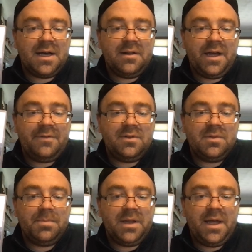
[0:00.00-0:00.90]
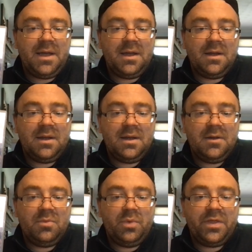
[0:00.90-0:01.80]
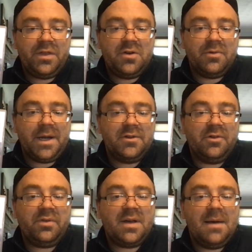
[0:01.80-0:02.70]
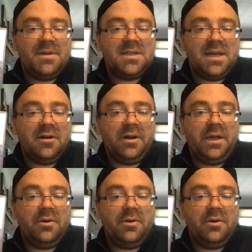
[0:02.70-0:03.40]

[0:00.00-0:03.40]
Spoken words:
I'll have to play it with the director's commentary